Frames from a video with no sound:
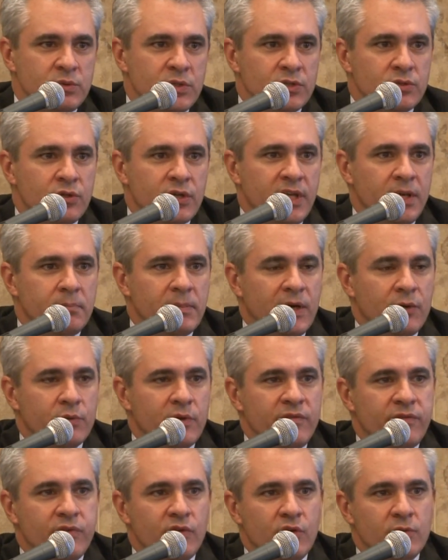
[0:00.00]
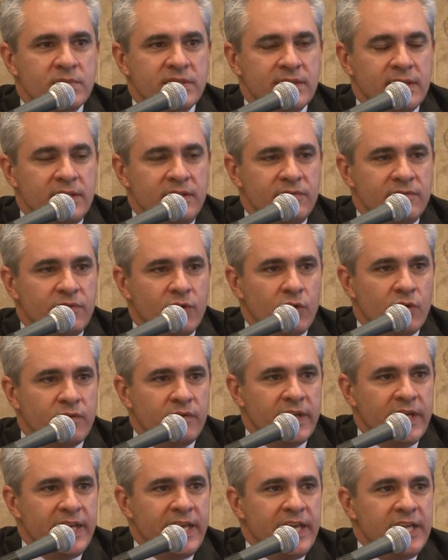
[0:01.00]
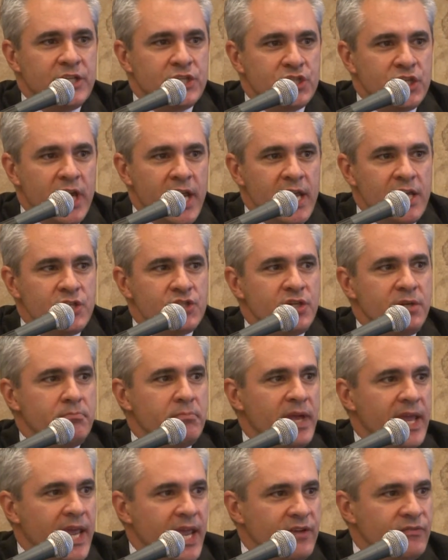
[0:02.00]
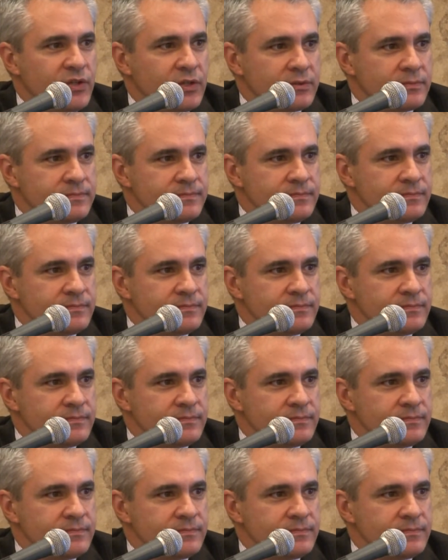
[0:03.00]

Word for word: we are talking about reforms that involve change in behavior.